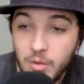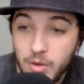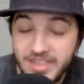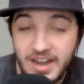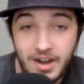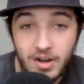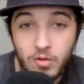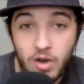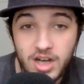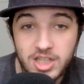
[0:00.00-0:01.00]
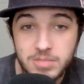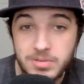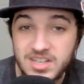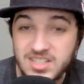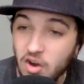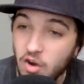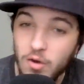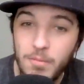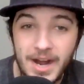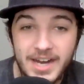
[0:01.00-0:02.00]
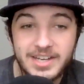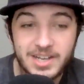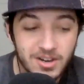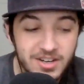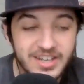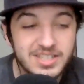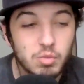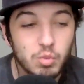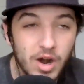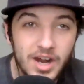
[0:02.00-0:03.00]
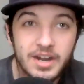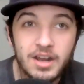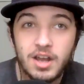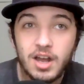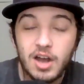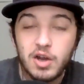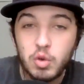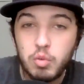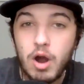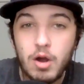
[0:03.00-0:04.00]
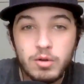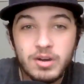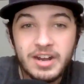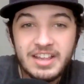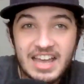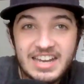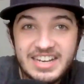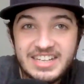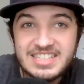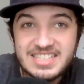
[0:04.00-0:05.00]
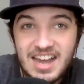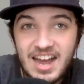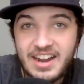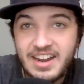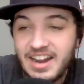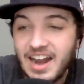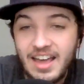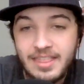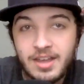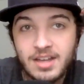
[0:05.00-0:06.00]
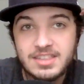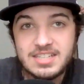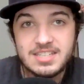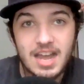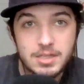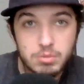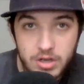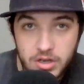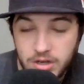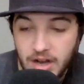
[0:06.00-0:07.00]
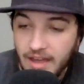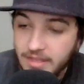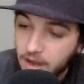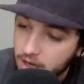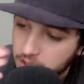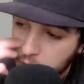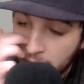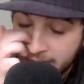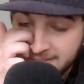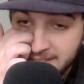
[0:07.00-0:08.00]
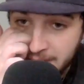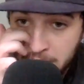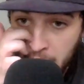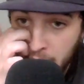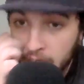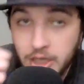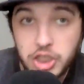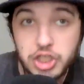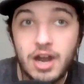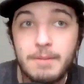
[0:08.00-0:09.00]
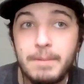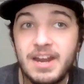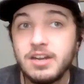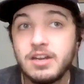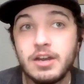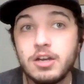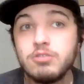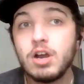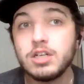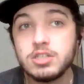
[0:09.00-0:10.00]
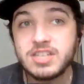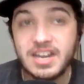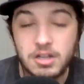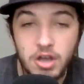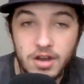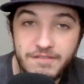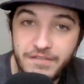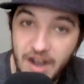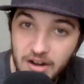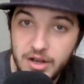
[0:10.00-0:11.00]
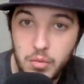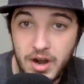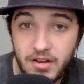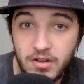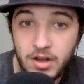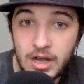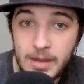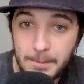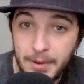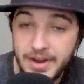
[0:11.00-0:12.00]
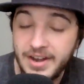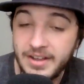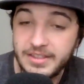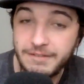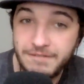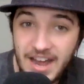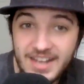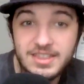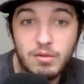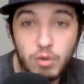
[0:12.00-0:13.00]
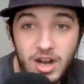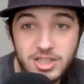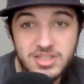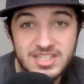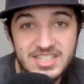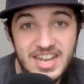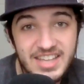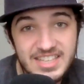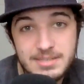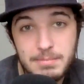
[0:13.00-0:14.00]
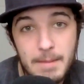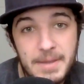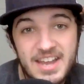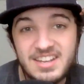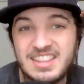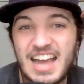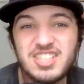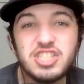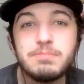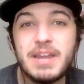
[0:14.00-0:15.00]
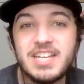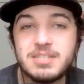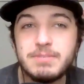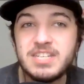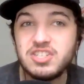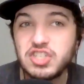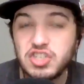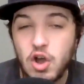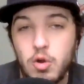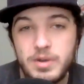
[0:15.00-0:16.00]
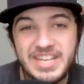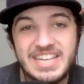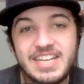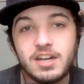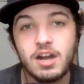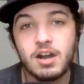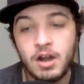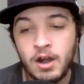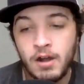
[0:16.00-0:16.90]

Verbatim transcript: with Aaron Rodgers because oh my goodness, what a quote that he decided. And I thought these guys were good. I thought, you know, I've seen Sean Payton and Aaron Rodgers get along very well. But the fact that Rodgers is saying this about Payton, that just makes me so eager